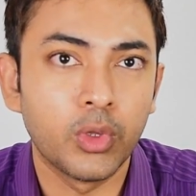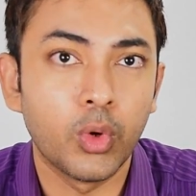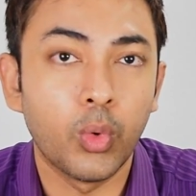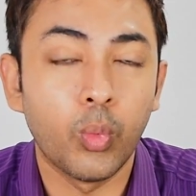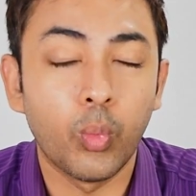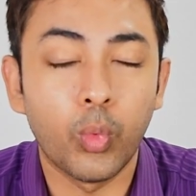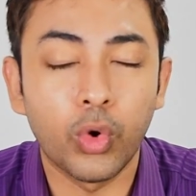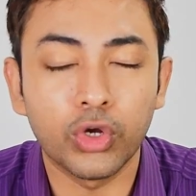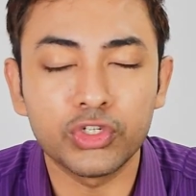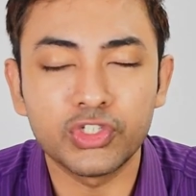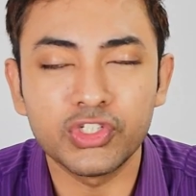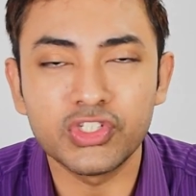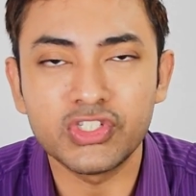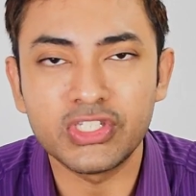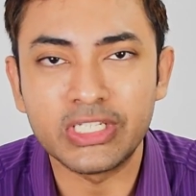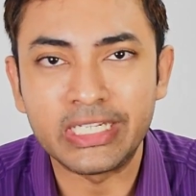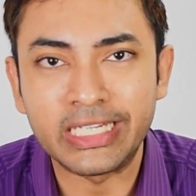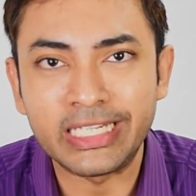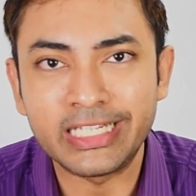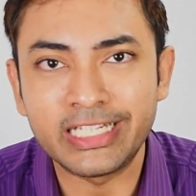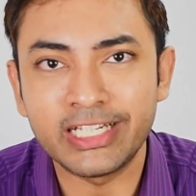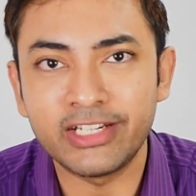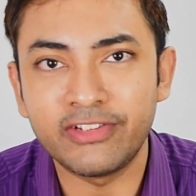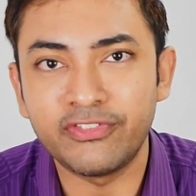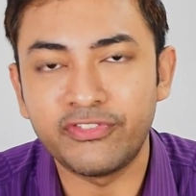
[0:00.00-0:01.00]
What is
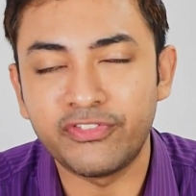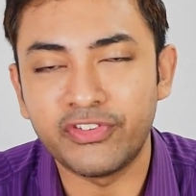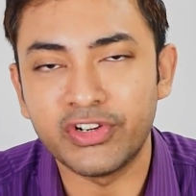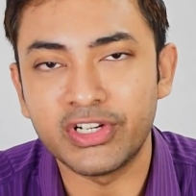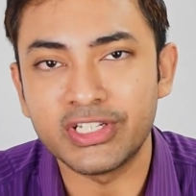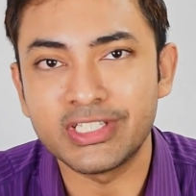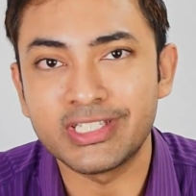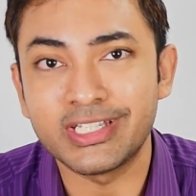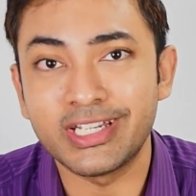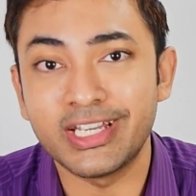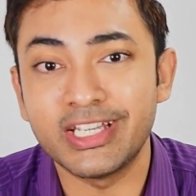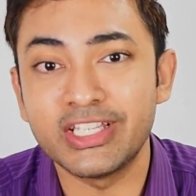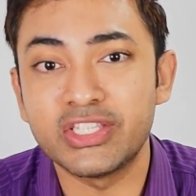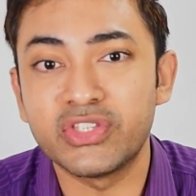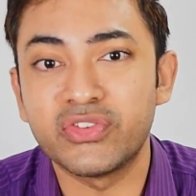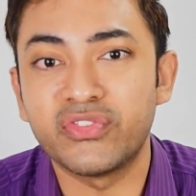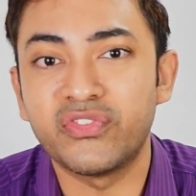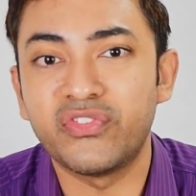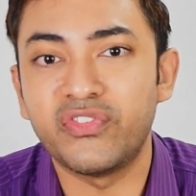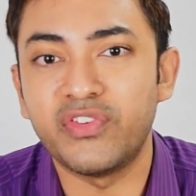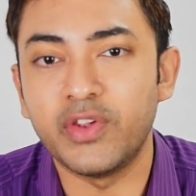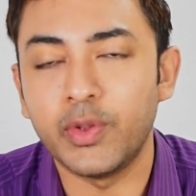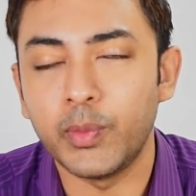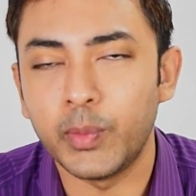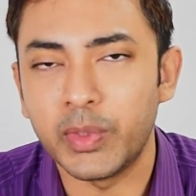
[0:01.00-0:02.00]
needed first is
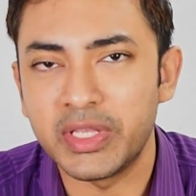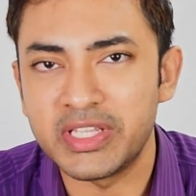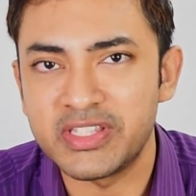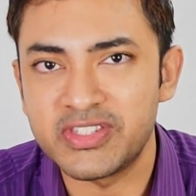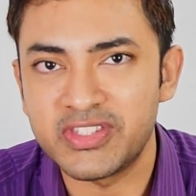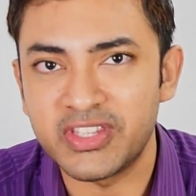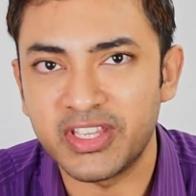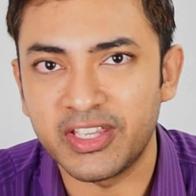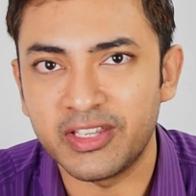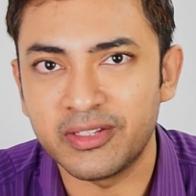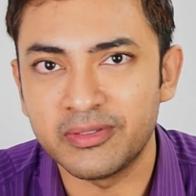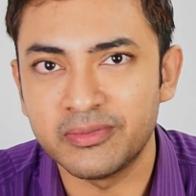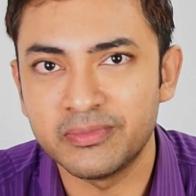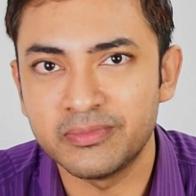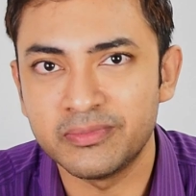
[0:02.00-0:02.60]
fluency.